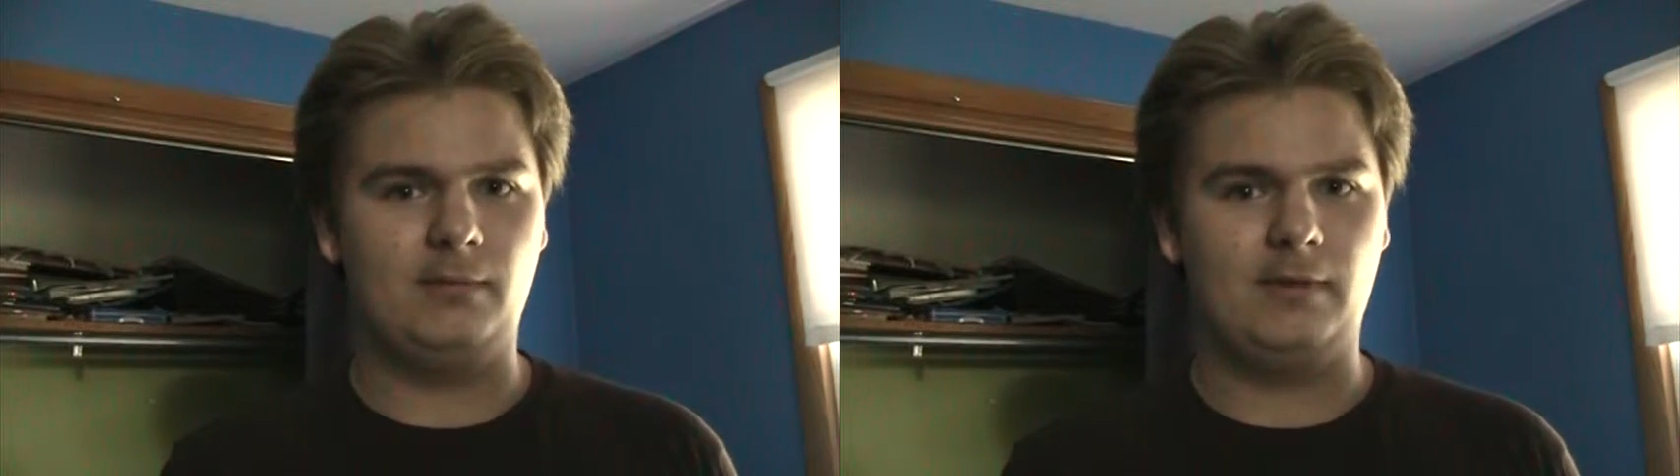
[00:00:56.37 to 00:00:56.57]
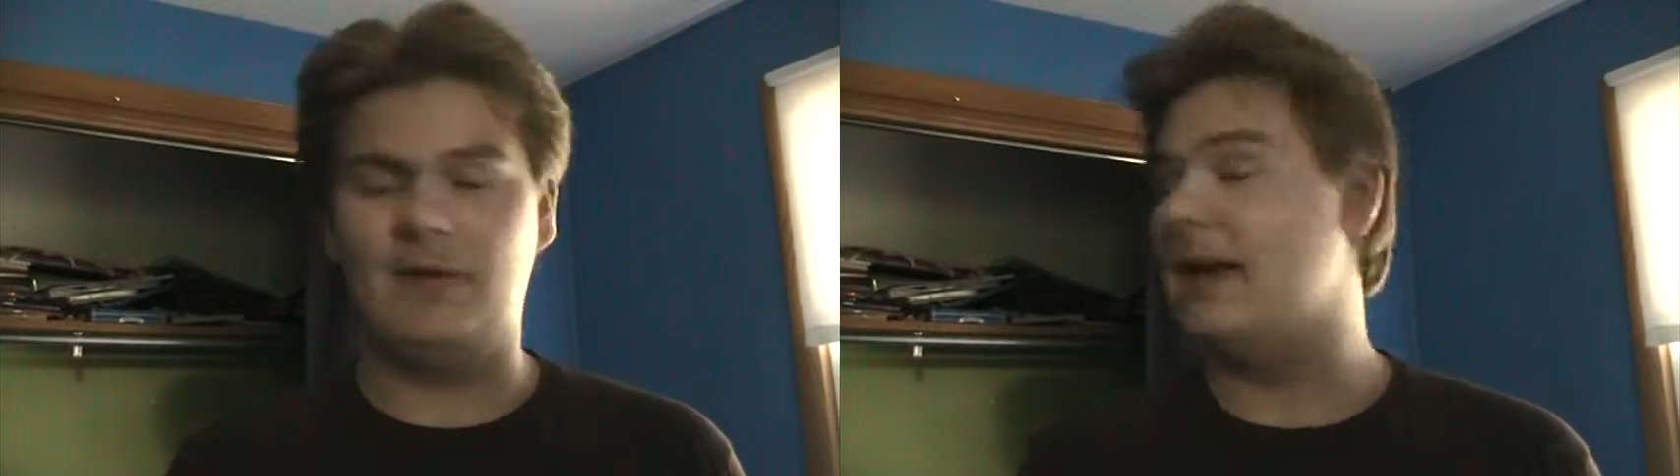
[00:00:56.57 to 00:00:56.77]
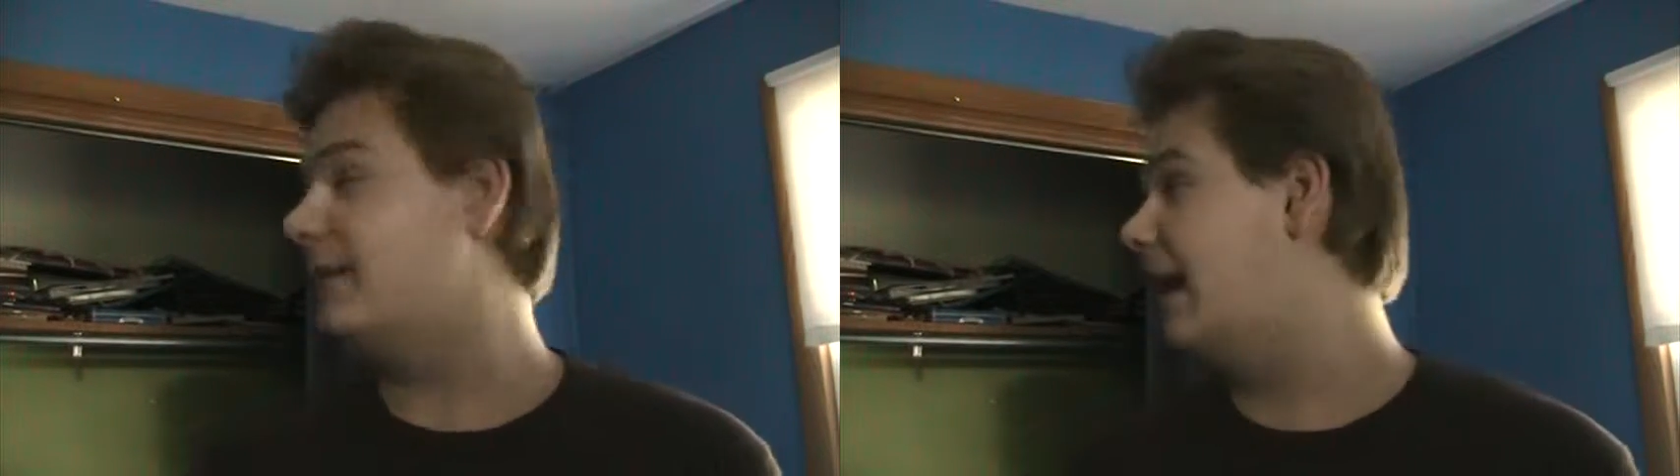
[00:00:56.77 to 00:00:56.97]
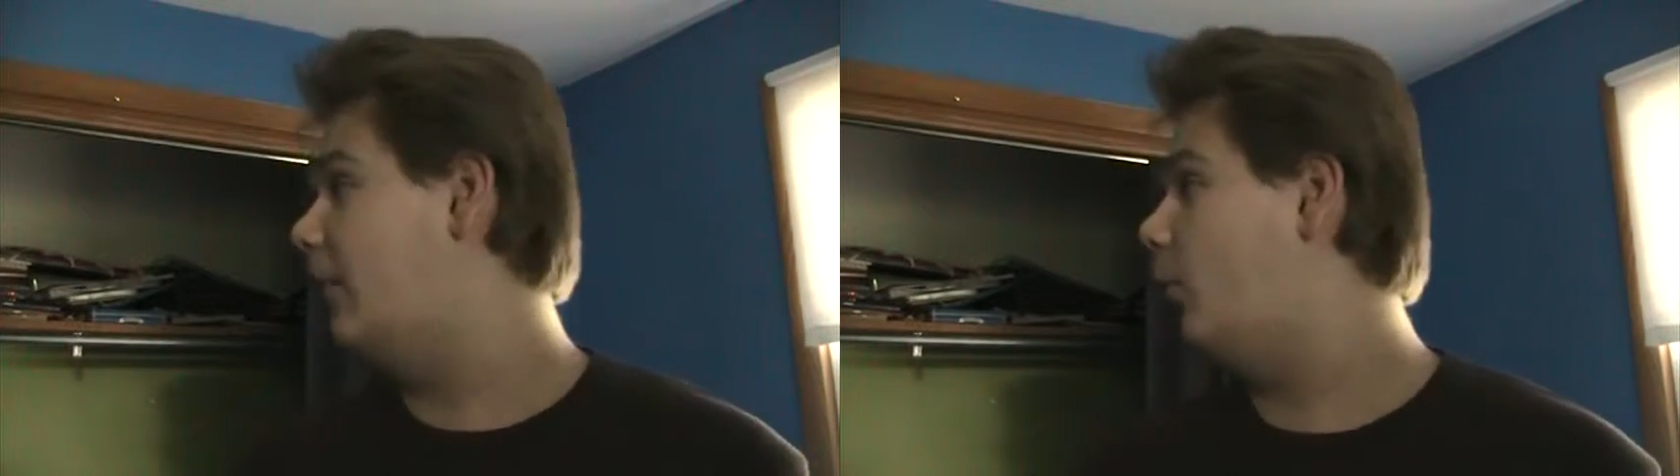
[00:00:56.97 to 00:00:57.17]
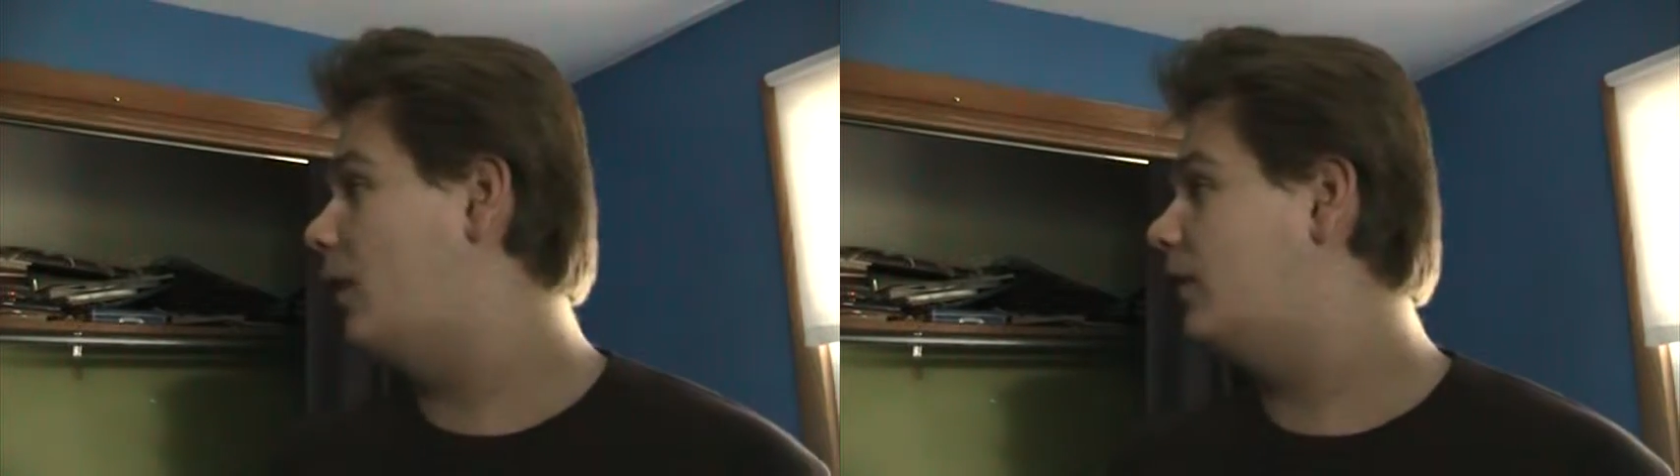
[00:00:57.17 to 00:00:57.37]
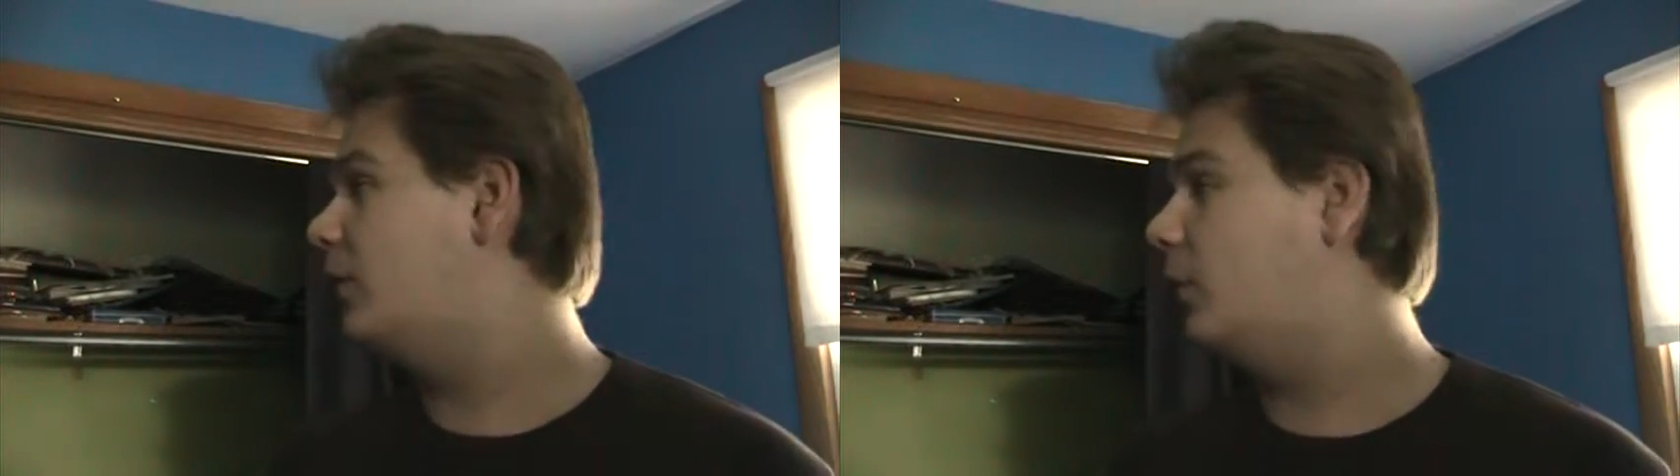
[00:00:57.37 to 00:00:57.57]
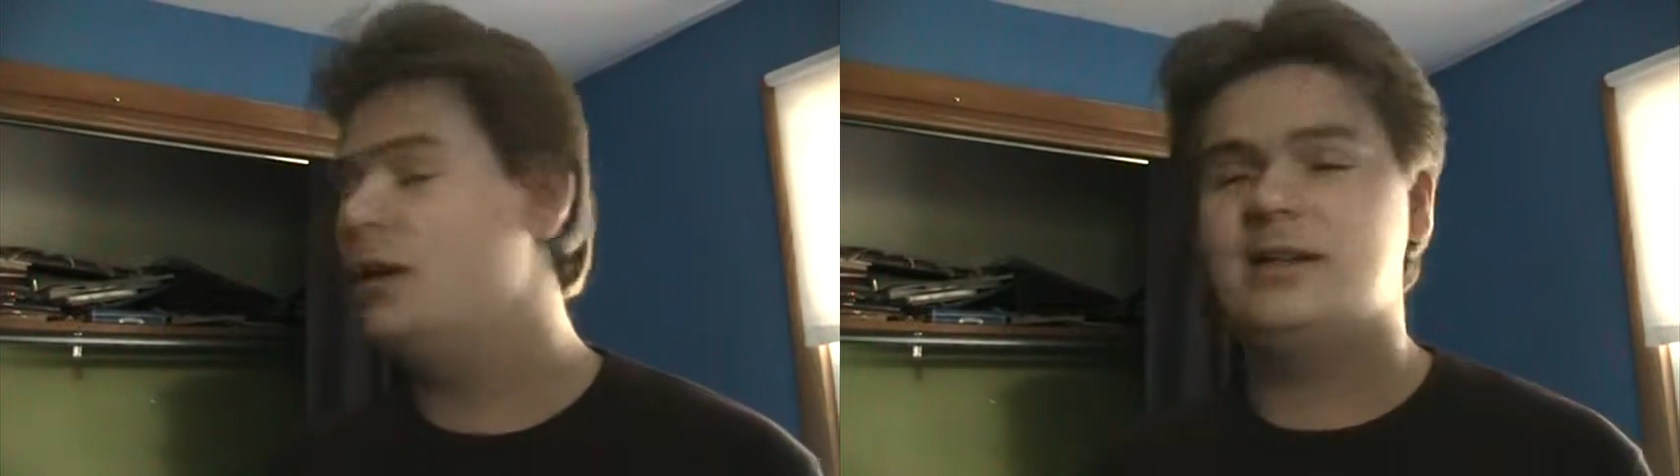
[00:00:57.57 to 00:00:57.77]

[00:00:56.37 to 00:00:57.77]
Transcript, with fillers: In fact, I have one sword,